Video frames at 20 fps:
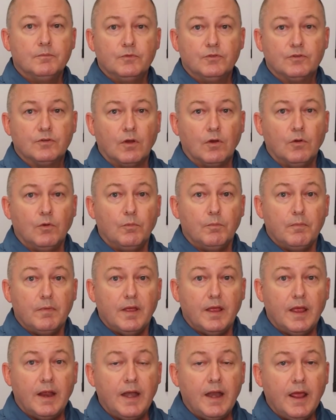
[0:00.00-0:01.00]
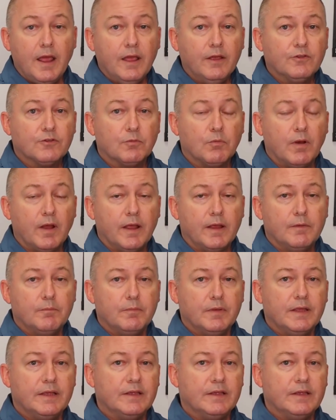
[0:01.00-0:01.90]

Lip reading: So an X-ray